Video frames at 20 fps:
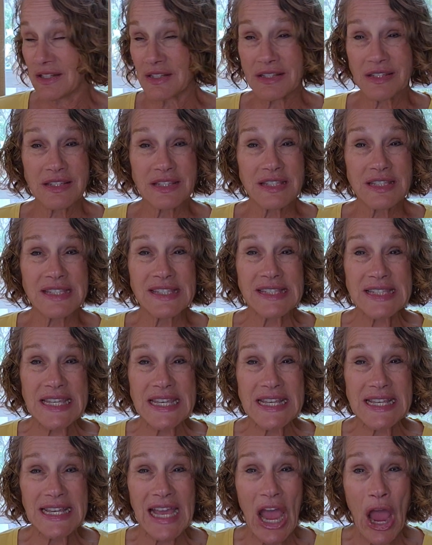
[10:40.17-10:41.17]

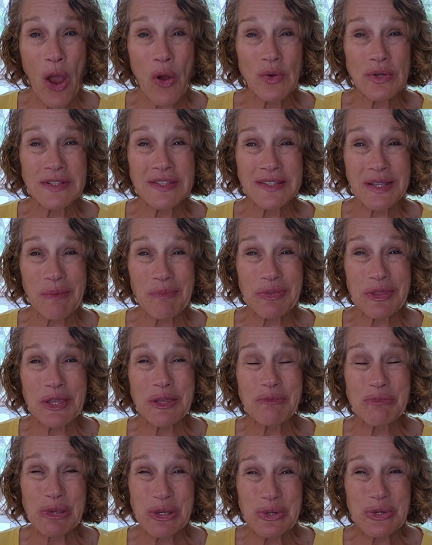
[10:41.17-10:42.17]
Seek out
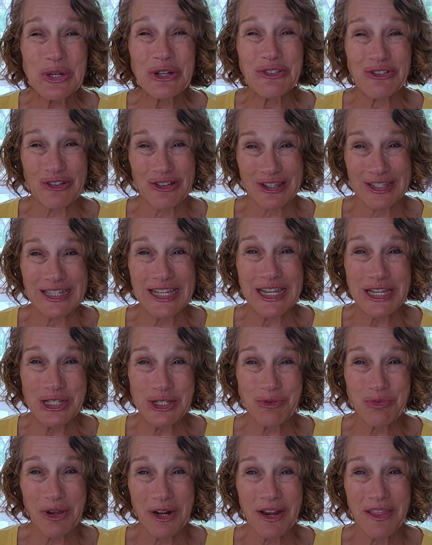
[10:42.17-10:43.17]
something beautiful in
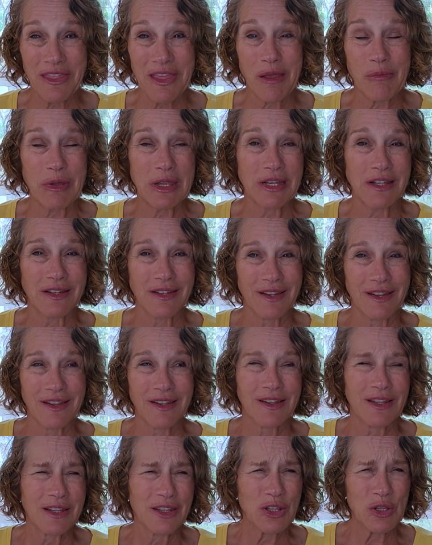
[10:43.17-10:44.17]
each one of them. And
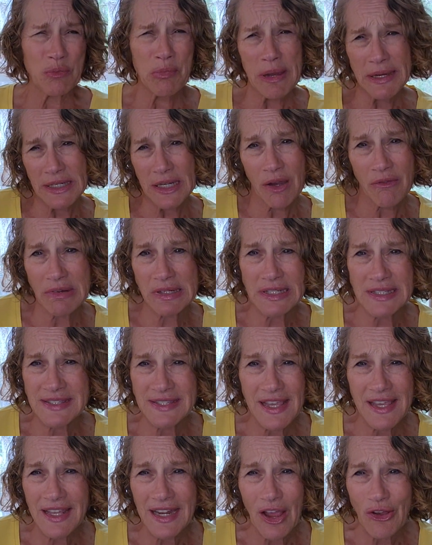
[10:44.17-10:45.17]
you might not want to
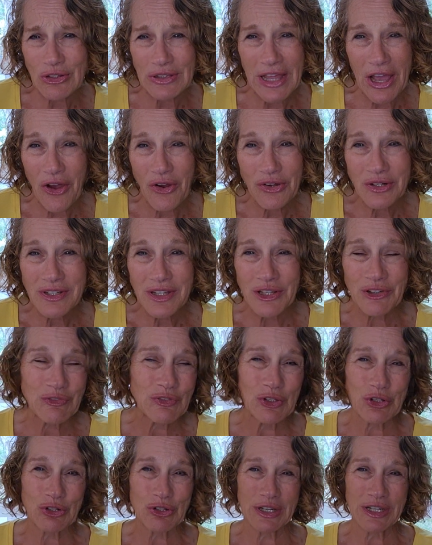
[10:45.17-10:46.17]
say it out loud
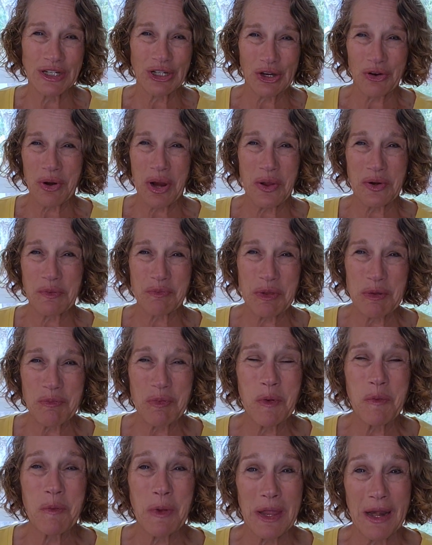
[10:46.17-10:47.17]
if you're in a crowd of
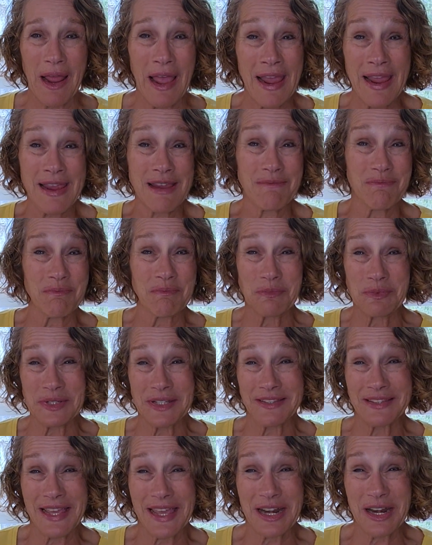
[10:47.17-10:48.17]
people, but I
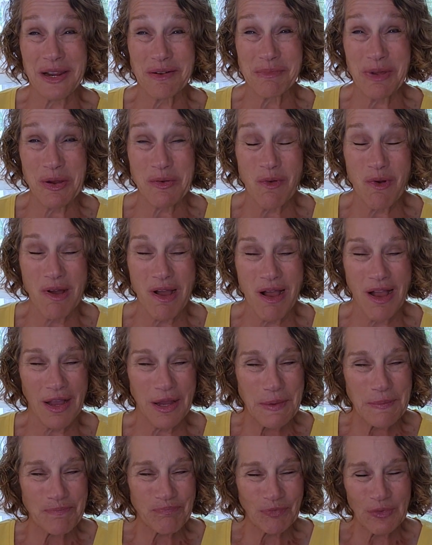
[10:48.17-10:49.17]
did that on my
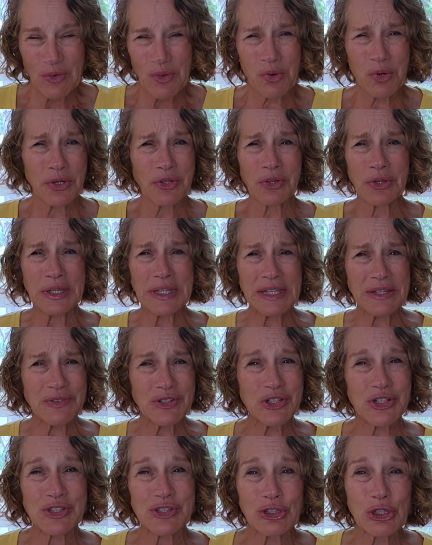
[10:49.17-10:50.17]
walk. Or you could
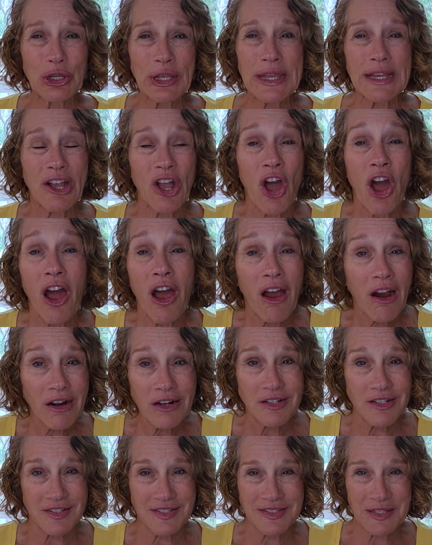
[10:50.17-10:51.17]
even just look at
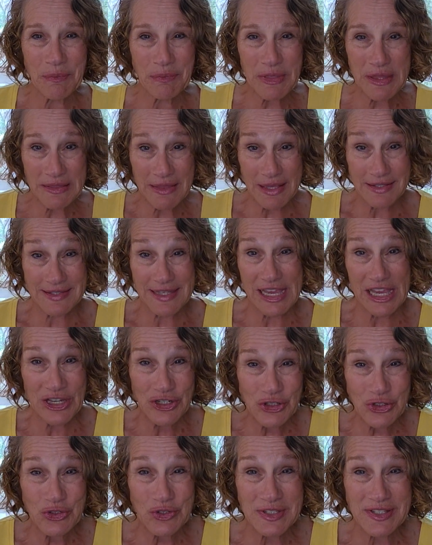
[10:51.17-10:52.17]
cars, something that's
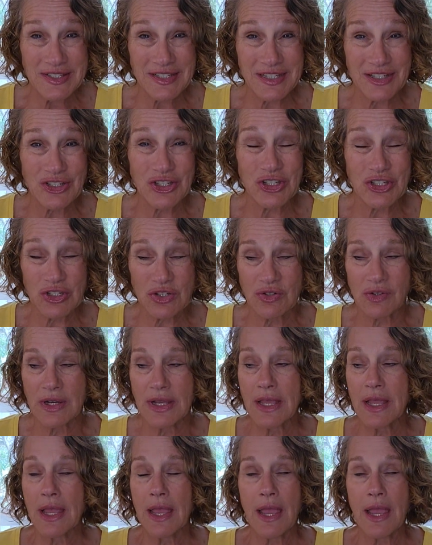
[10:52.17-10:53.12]
interesting to you,